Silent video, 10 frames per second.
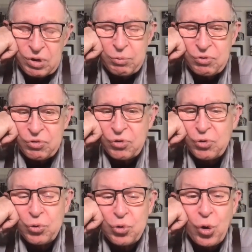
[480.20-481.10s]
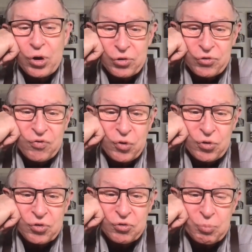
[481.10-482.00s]
was the New Yorker's
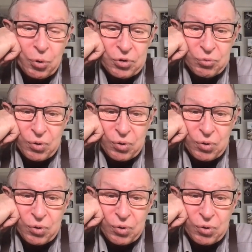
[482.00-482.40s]
first sports